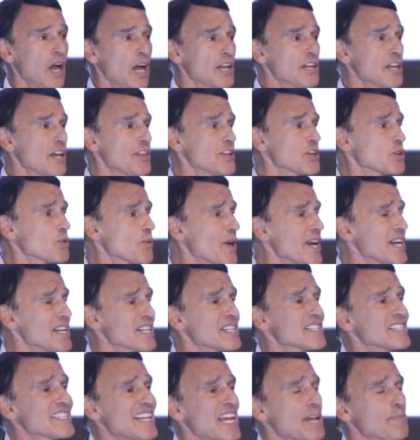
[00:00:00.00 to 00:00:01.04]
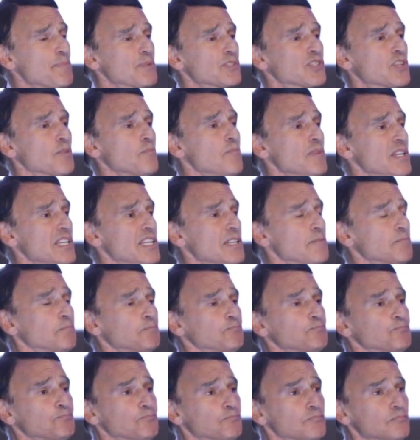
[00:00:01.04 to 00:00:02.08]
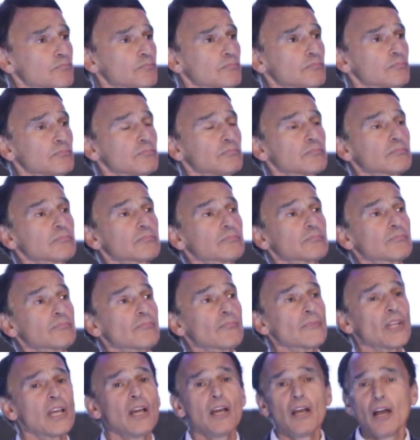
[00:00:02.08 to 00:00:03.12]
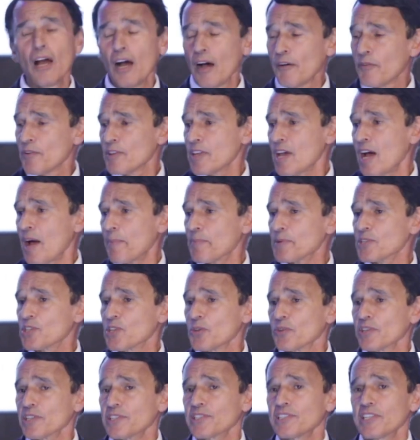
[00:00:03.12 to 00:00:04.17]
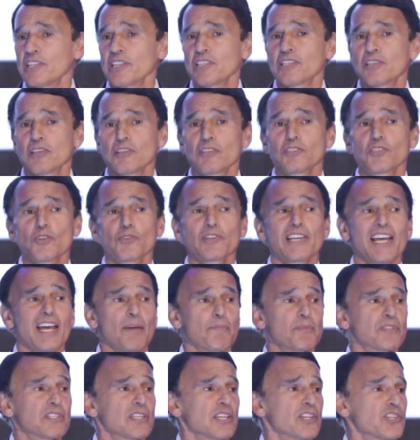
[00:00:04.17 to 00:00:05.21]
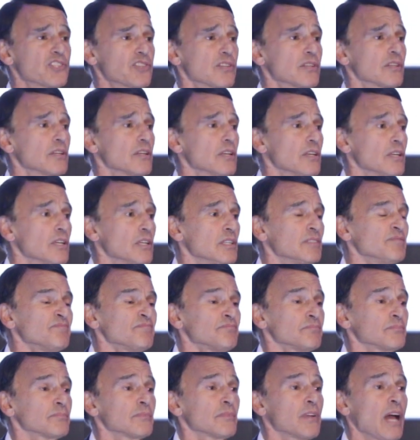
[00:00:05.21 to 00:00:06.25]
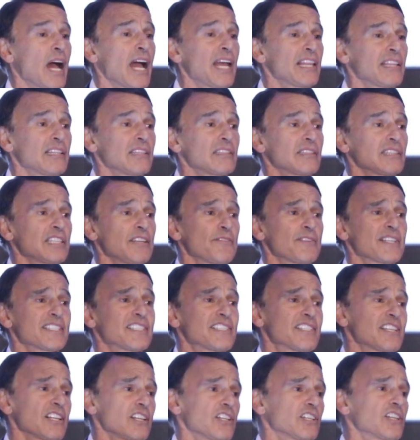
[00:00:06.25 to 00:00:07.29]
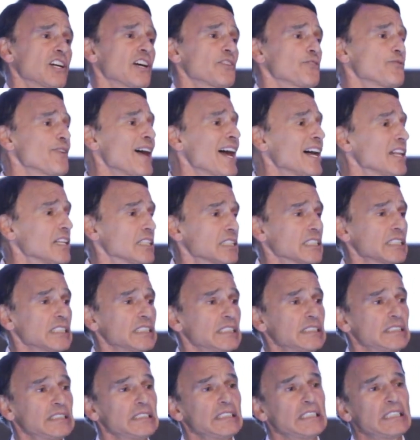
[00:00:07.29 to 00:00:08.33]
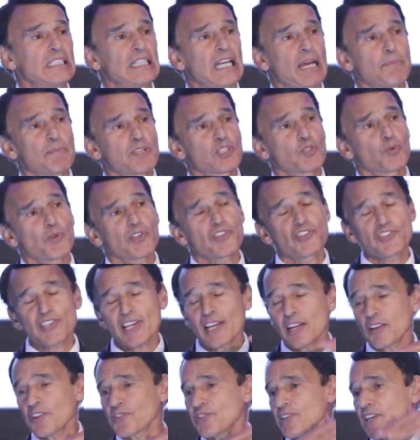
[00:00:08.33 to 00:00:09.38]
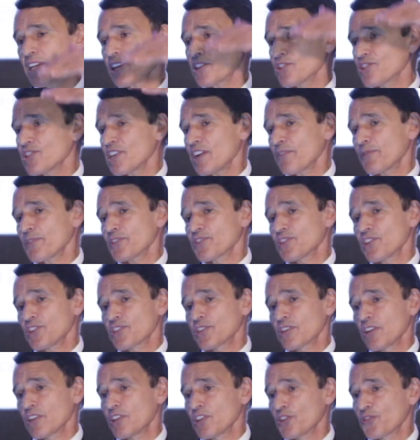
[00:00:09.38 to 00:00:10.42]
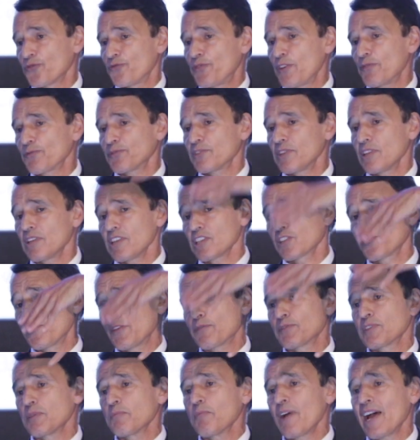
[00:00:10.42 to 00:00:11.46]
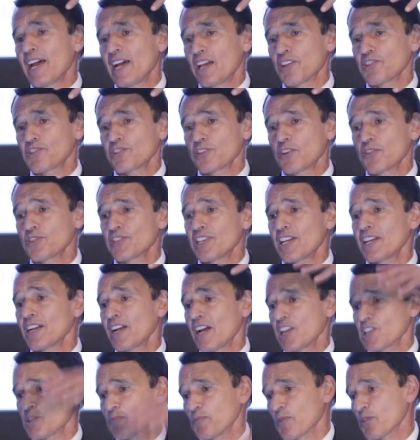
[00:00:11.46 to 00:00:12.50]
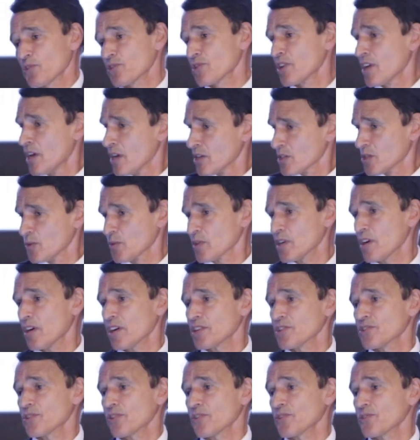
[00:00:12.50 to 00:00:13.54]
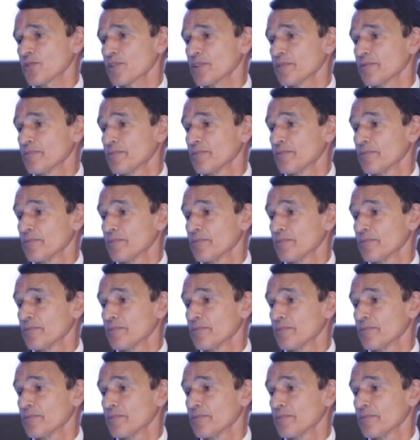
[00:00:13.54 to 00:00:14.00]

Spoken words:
Another great example to me of the opportunity to do capitation. I live in Silicon Valley. And between San Jose and San Francisco, it's 50 miles, and there are 10 hospitals doing heart surgery.